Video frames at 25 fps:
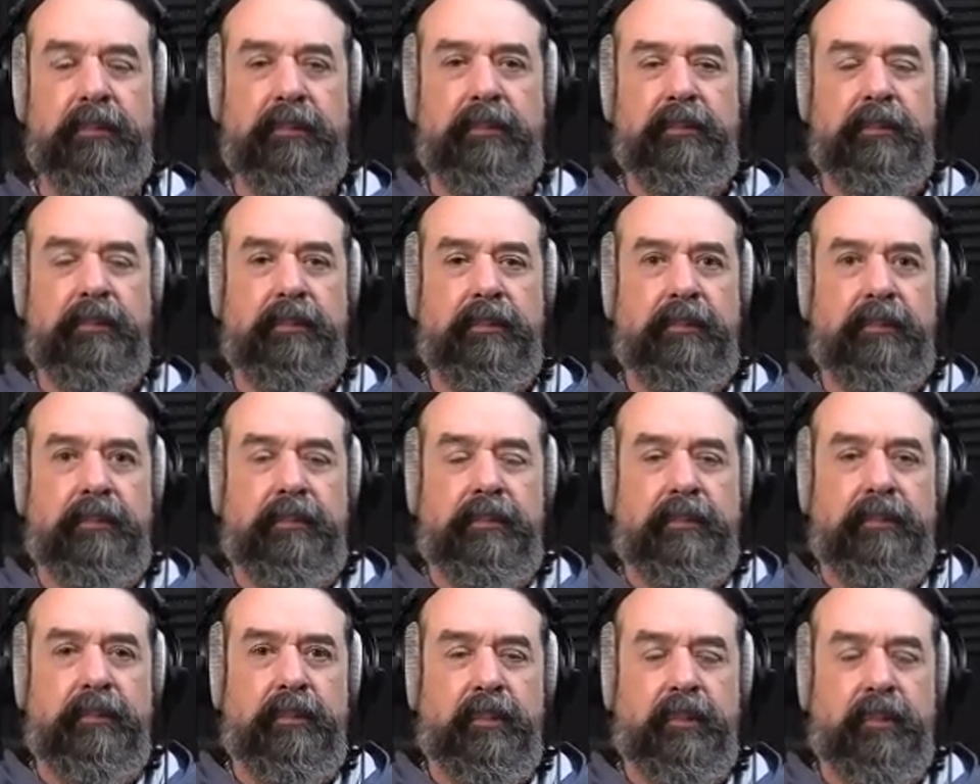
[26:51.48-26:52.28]

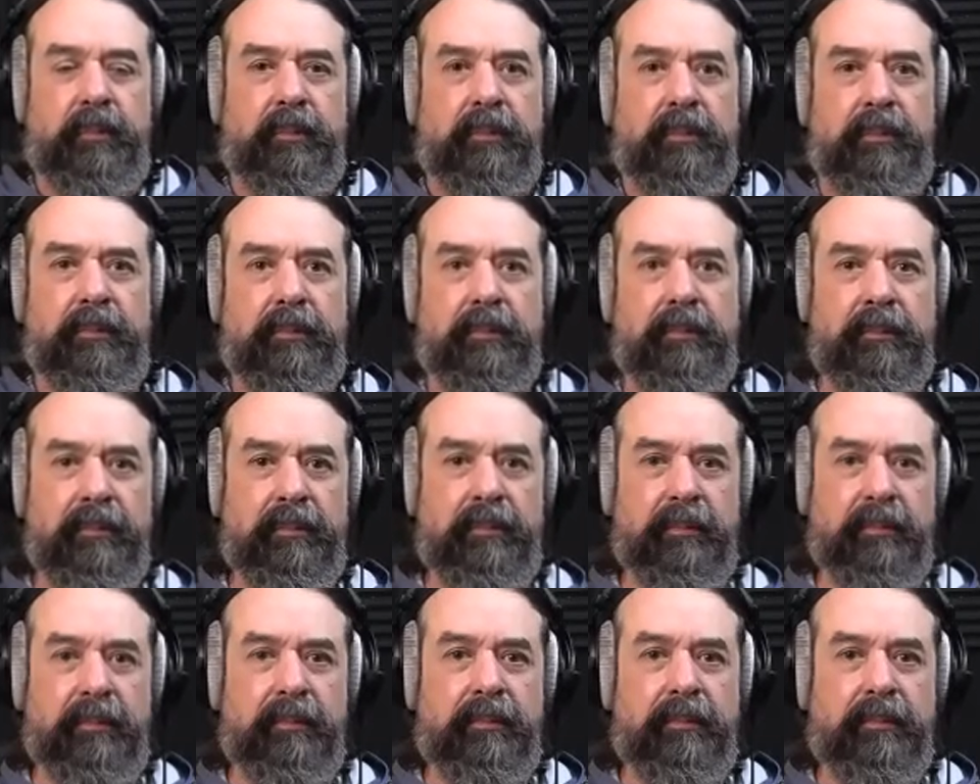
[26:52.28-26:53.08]

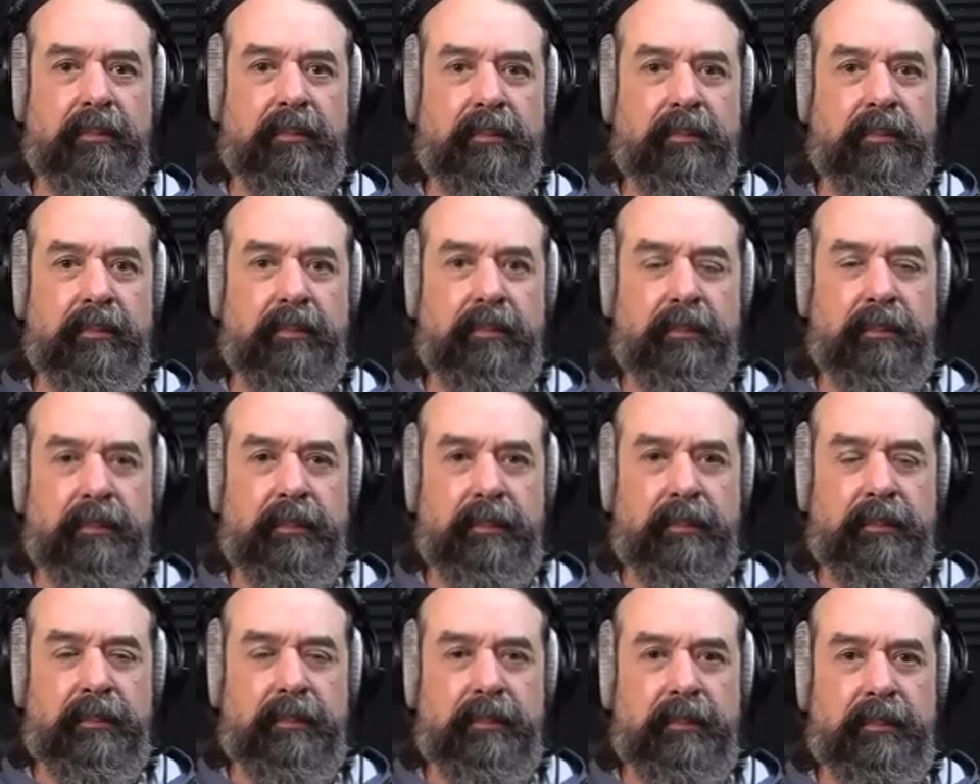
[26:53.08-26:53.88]

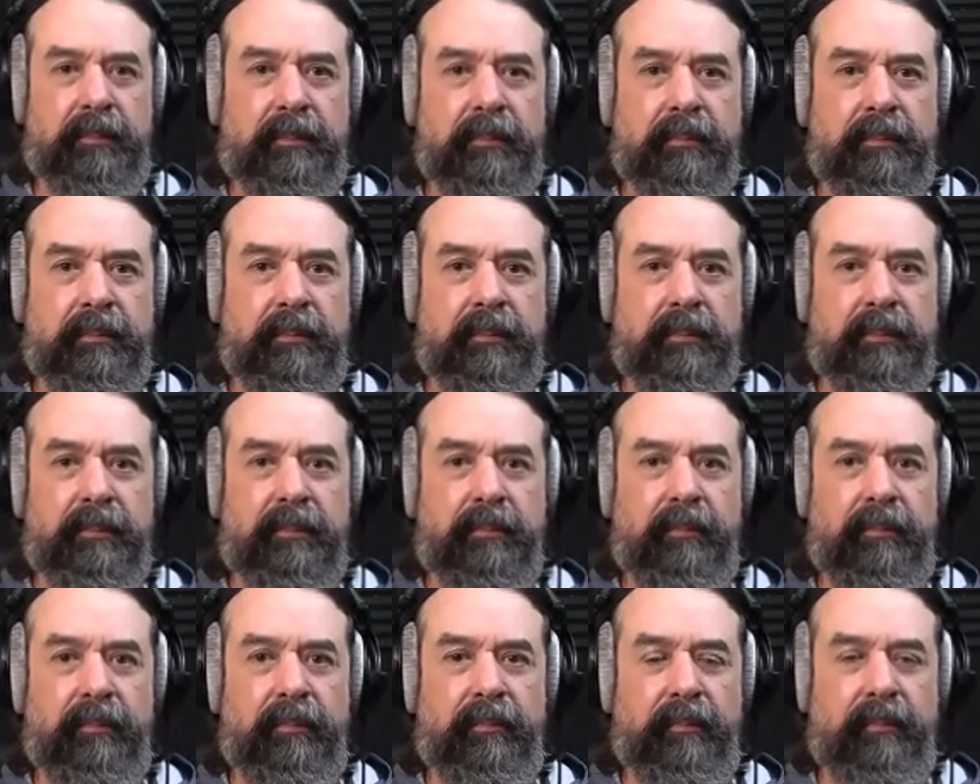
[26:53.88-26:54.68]

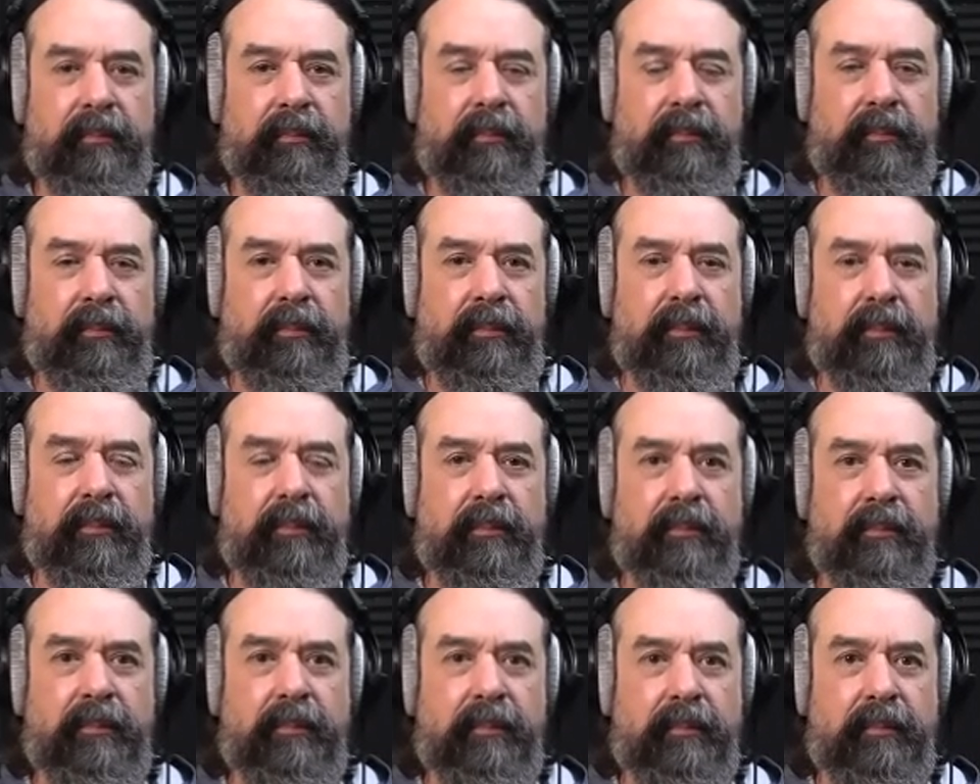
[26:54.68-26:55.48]

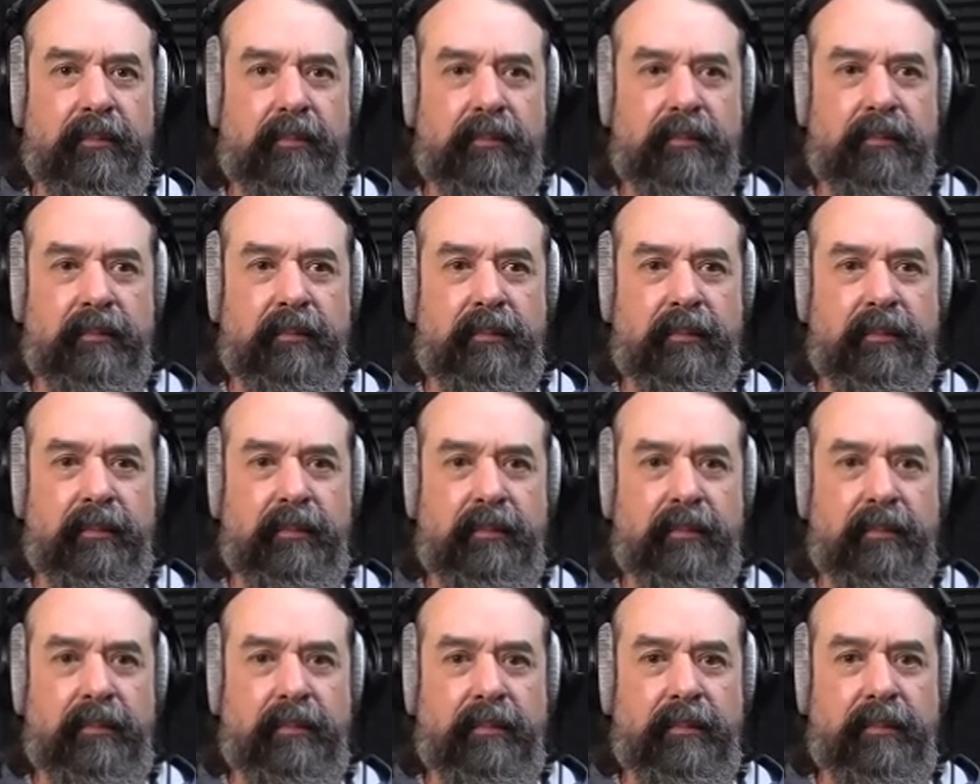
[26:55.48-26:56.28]

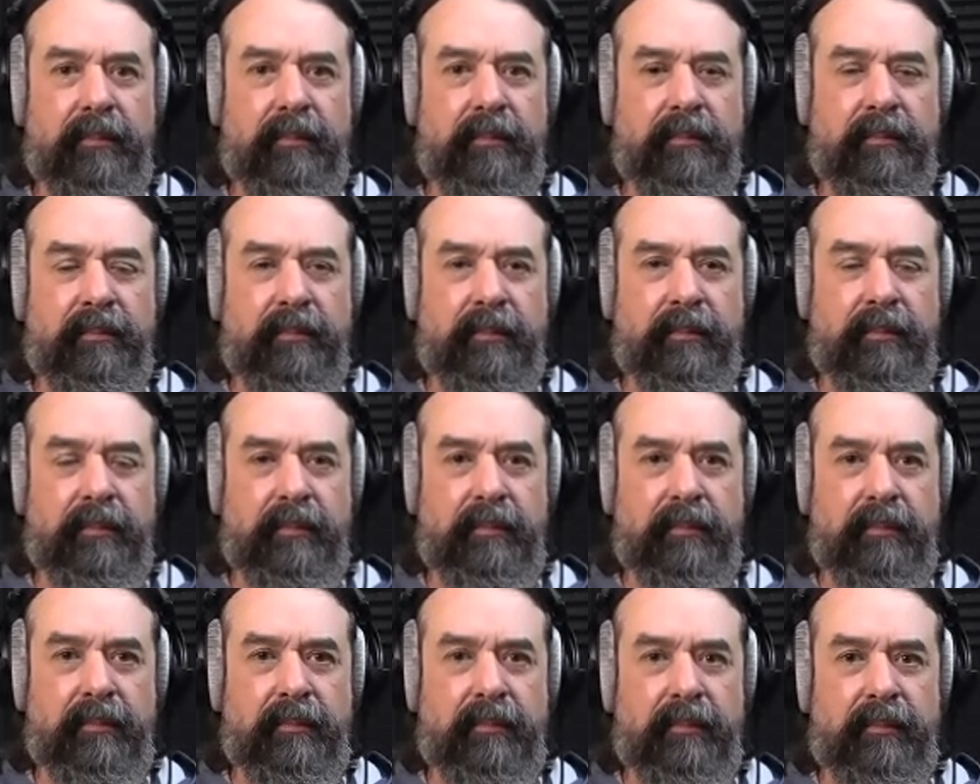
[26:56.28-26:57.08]

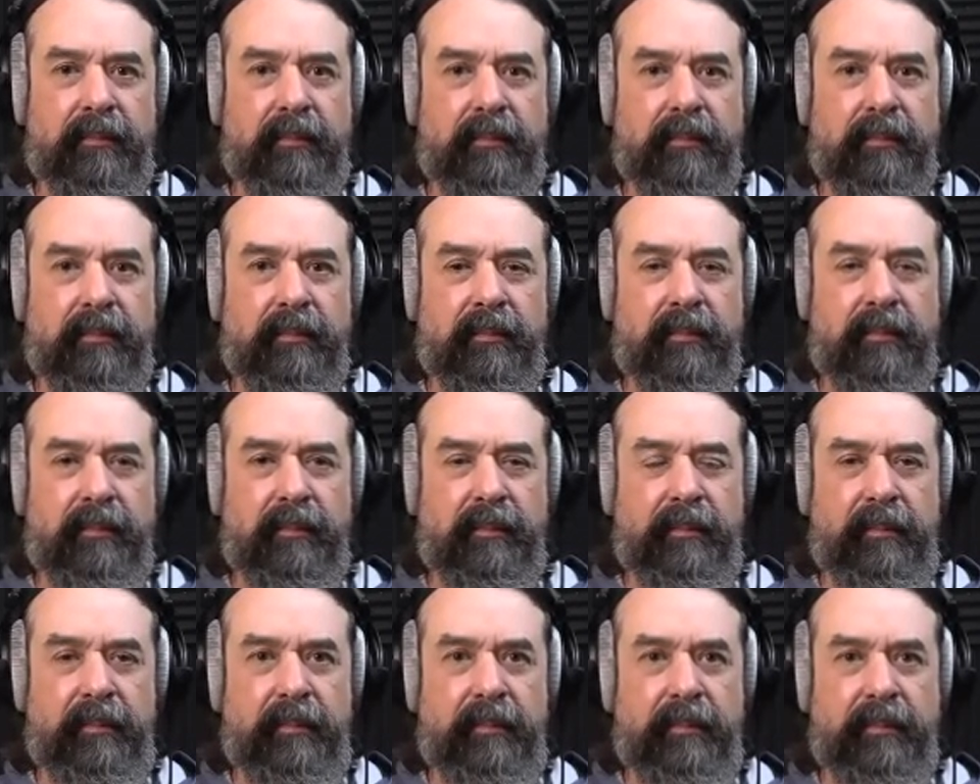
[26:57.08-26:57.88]

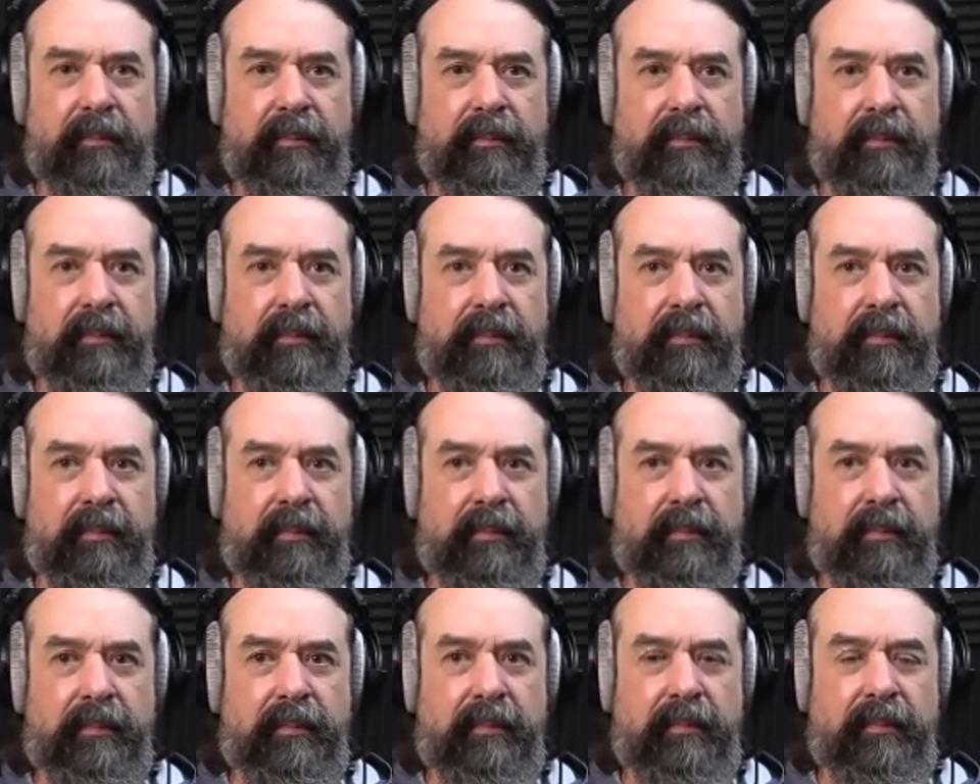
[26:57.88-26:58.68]

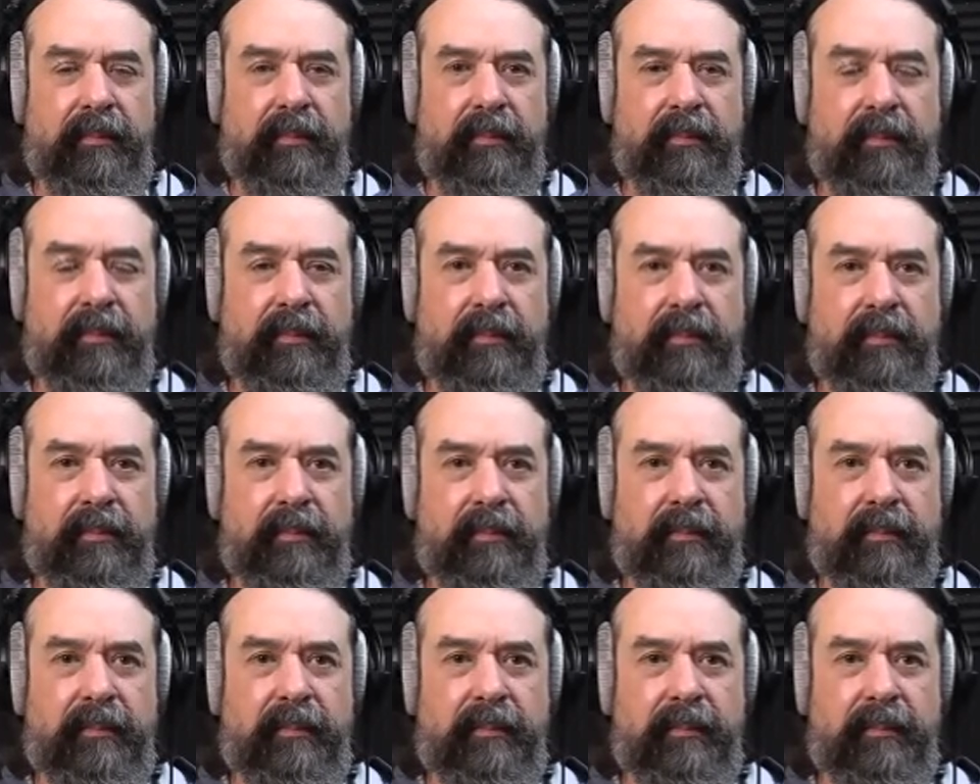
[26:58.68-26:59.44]
[no speech]